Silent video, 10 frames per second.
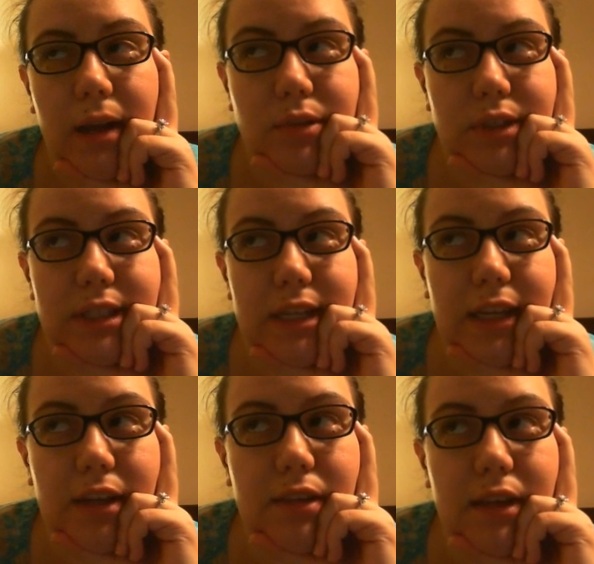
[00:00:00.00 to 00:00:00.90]
I'm just sitting
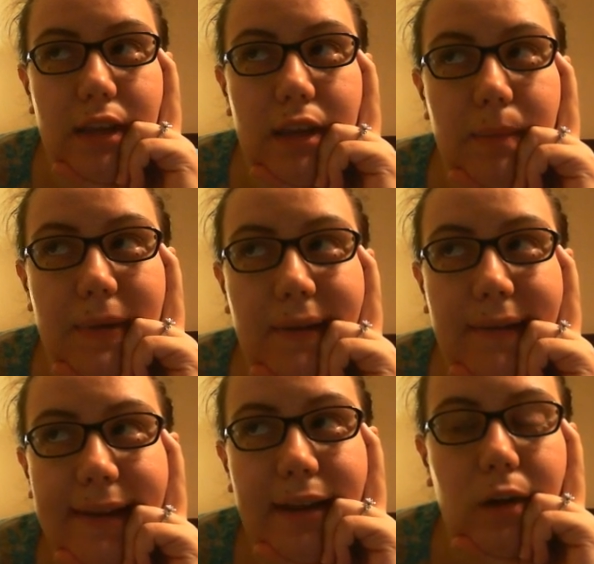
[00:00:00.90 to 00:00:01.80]
here thinking about
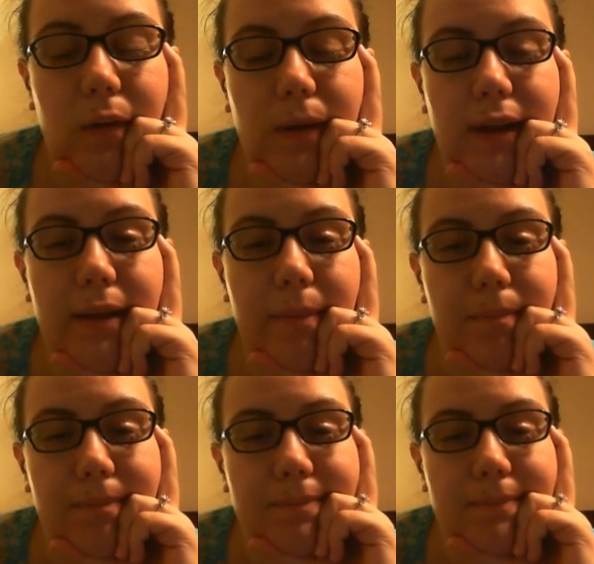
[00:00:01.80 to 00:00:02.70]
how
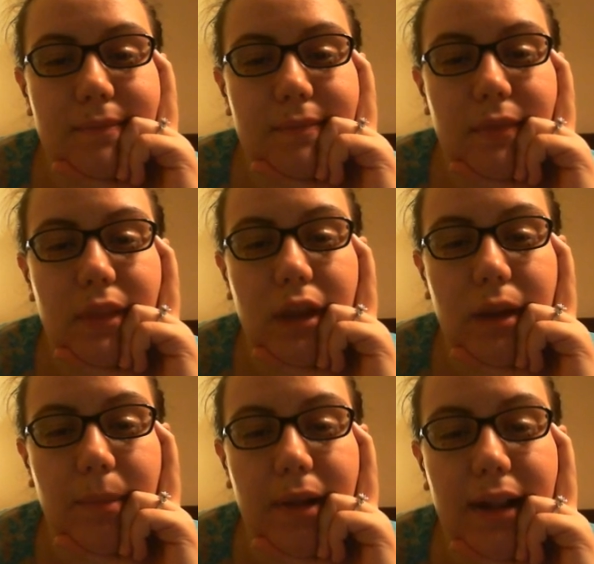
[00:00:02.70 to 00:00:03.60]
I'm
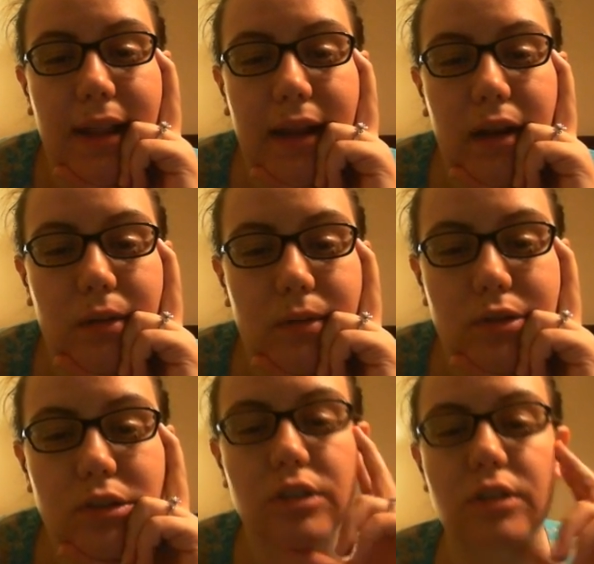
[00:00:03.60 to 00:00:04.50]
not allowed
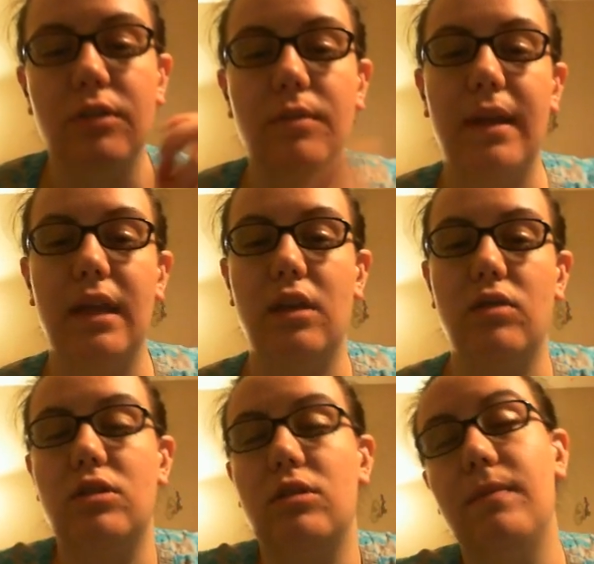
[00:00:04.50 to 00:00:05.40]
to make a
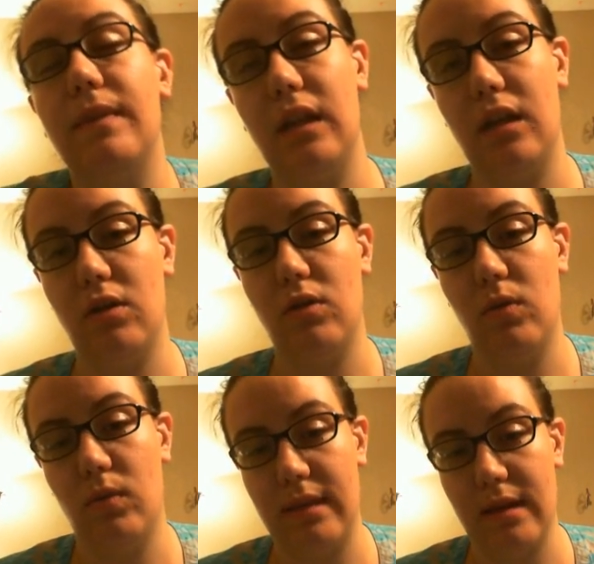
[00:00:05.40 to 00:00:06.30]
YouTube video
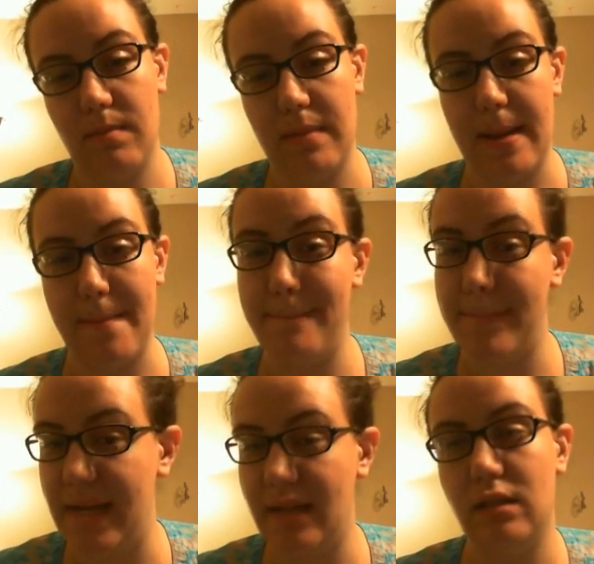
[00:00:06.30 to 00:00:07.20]
without my
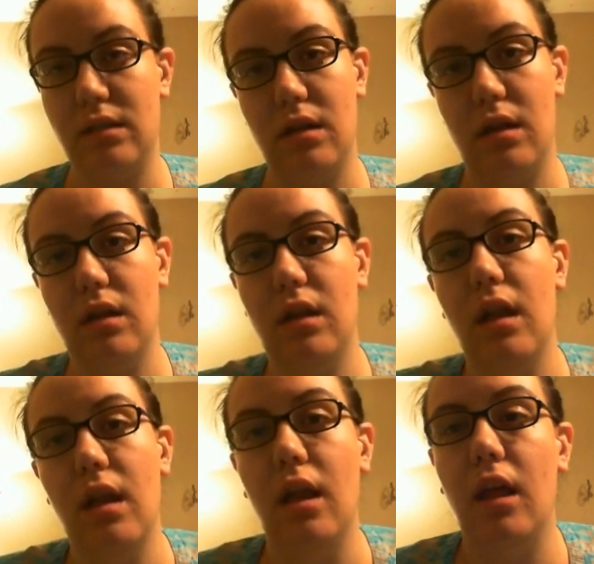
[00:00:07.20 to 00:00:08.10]
pants on,
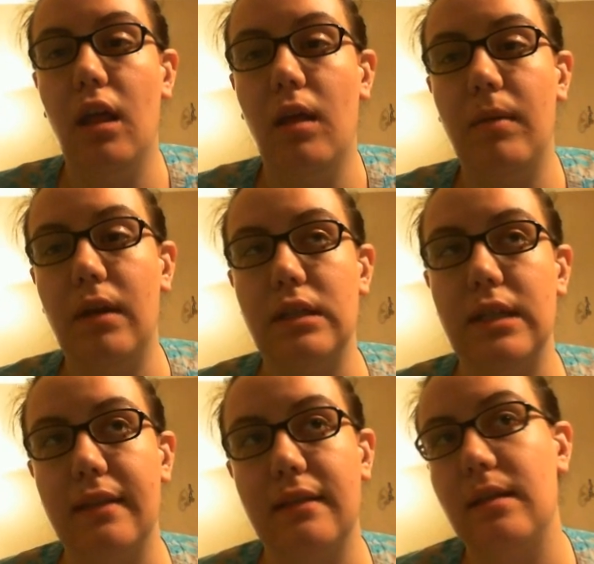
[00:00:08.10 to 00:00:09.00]
because
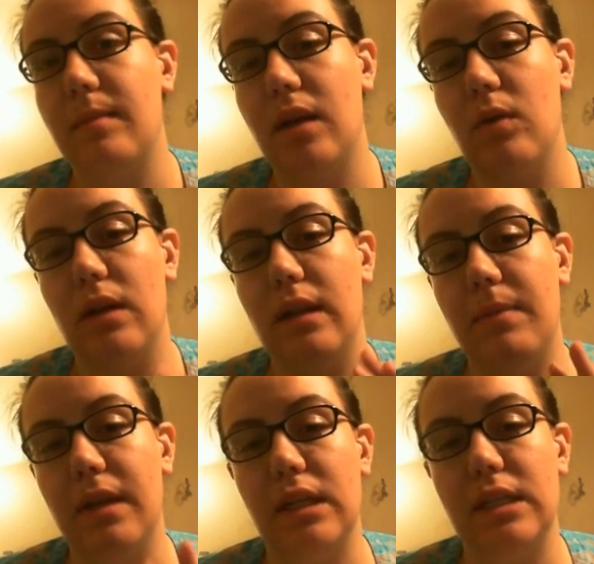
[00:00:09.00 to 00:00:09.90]
Anthony made a really
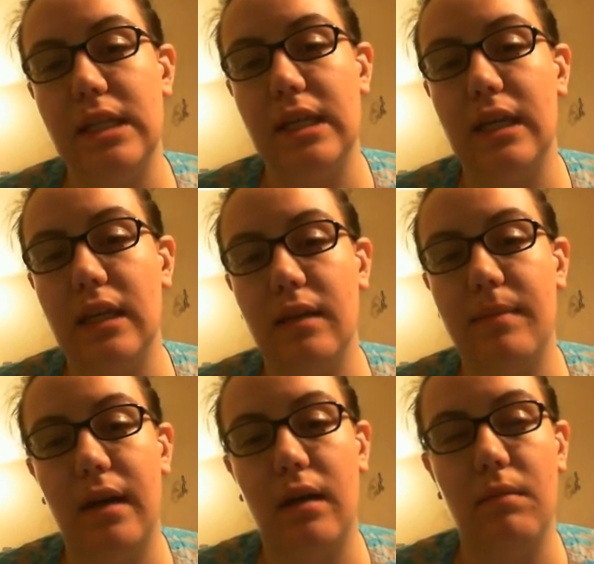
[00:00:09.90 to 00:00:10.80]
big deal
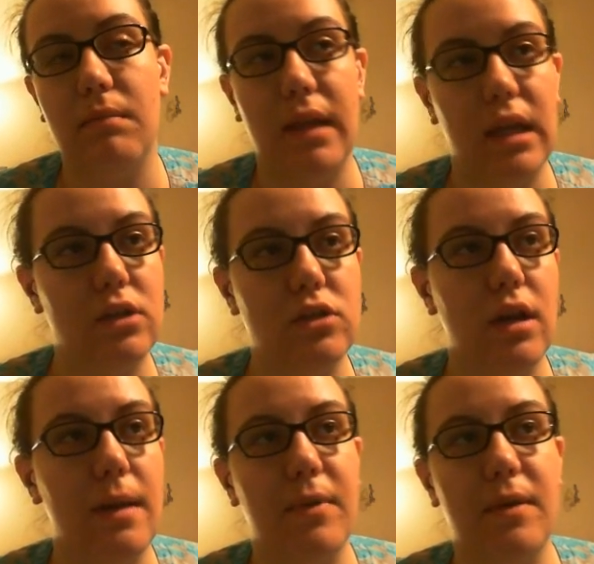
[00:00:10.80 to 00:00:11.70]
about making
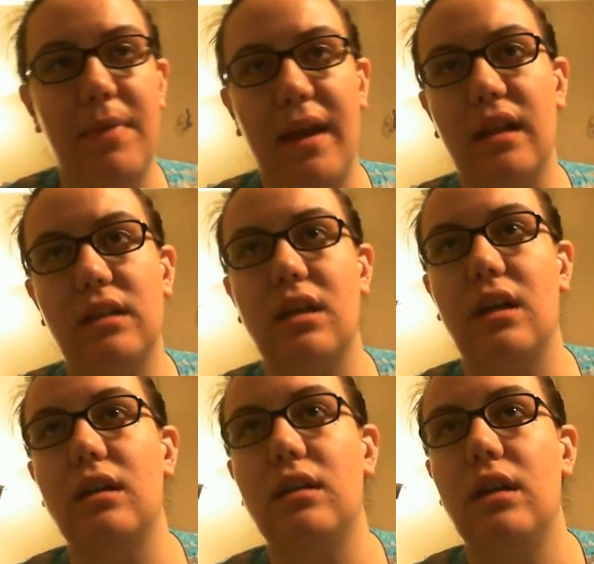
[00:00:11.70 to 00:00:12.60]
sure I put pants
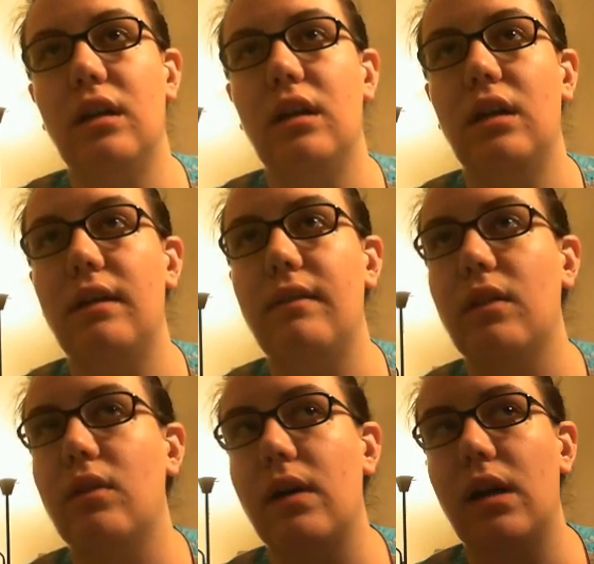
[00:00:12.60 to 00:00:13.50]
on, even
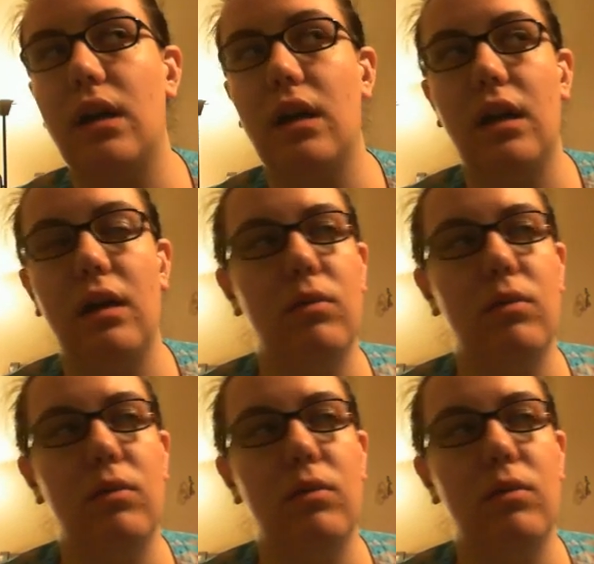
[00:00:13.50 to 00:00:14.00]
though I'm